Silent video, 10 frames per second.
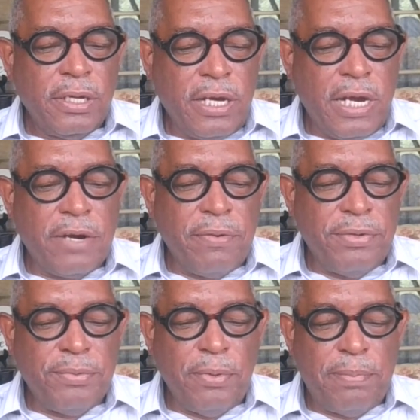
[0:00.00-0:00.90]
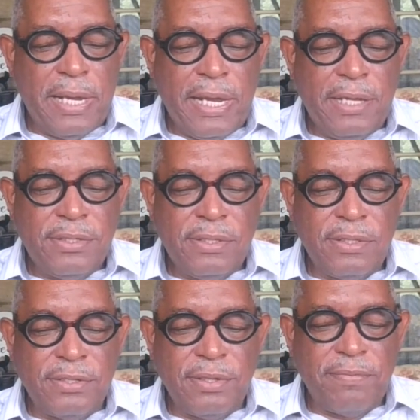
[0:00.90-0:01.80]
Congress will pass
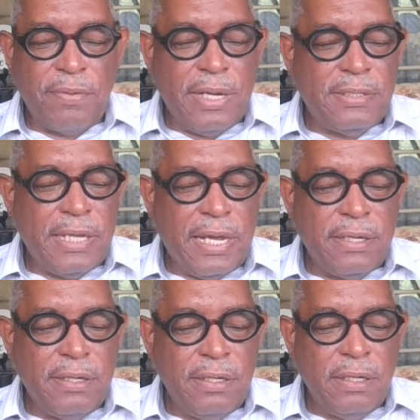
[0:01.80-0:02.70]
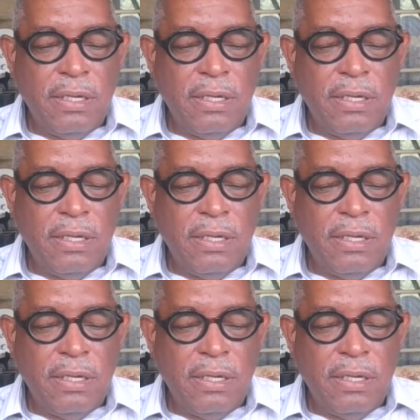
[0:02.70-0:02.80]
the Civil Rights Act.